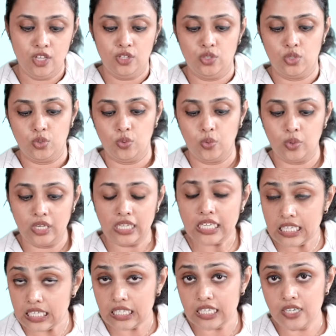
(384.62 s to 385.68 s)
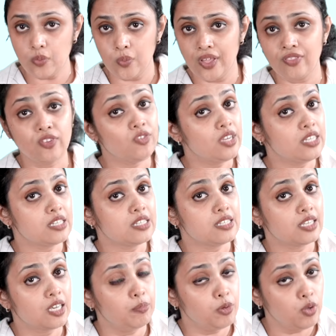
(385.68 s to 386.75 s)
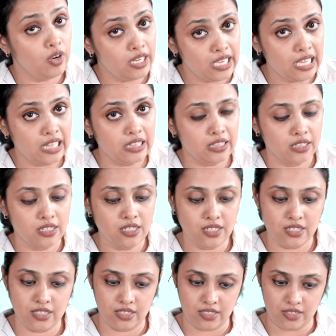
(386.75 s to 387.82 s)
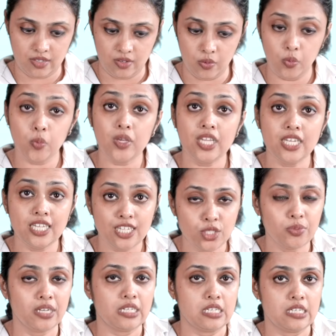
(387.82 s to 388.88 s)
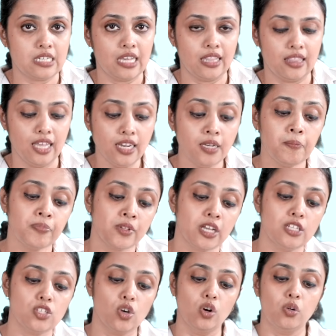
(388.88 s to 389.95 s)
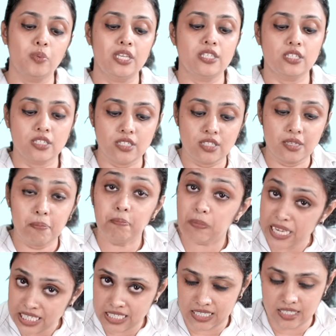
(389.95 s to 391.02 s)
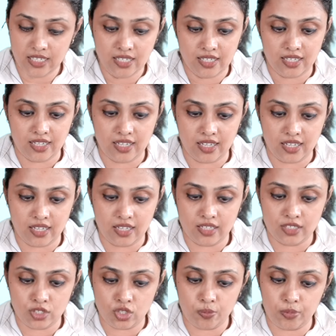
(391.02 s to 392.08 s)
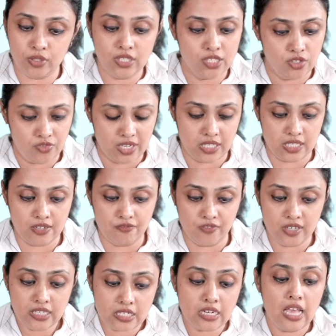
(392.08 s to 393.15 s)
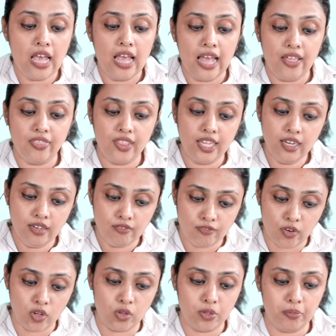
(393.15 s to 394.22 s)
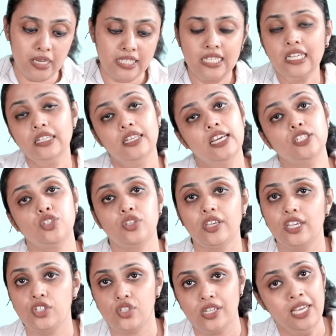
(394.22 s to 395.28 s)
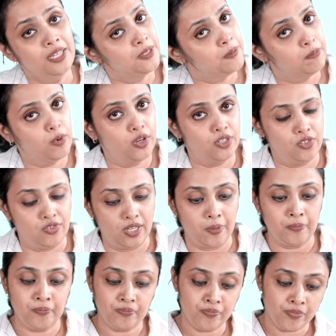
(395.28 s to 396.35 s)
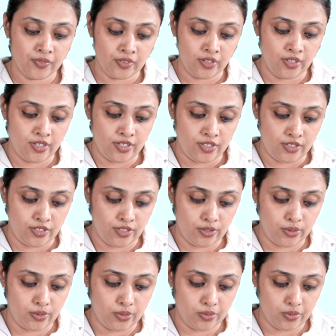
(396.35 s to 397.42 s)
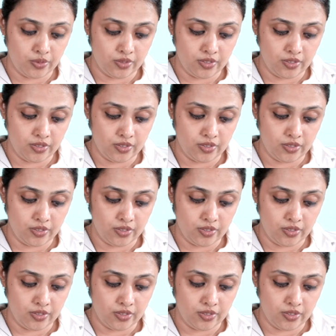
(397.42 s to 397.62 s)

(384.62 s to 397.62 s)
So here, when the reader is a community health nurse, we need to understand that it's always better to put dressing first and then followed by that education and monitoring. So